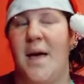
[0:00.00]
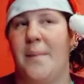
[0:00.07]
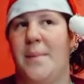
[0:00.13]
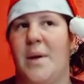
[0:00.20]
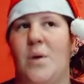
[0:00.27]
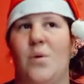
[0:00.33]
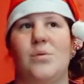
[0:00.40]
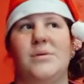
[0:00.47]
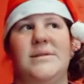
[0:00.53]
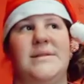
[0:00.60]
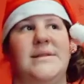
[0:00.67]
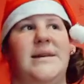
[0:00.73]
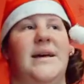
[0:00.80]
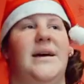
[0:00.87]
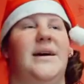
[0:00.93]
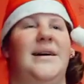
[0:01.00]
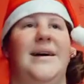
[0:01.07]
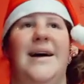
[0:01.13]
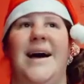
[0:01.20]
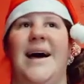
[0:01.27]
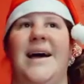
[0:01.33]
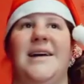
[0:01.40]
because
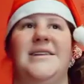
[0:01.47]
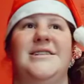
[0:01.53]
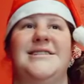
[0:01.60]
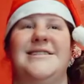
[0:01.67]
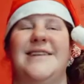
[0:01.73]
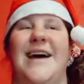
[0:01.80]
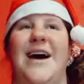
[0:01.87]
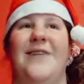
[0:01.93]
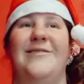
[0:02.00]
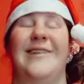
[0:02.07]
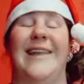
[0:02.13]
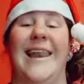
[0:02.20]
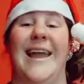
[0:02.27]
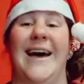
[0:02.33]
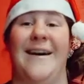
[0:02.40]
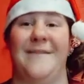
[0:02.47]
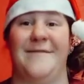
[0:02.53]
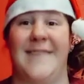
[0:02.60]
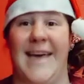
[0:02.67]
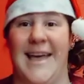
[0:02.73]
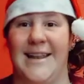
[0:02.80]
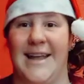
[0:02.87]
I would love
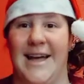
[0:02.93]
that.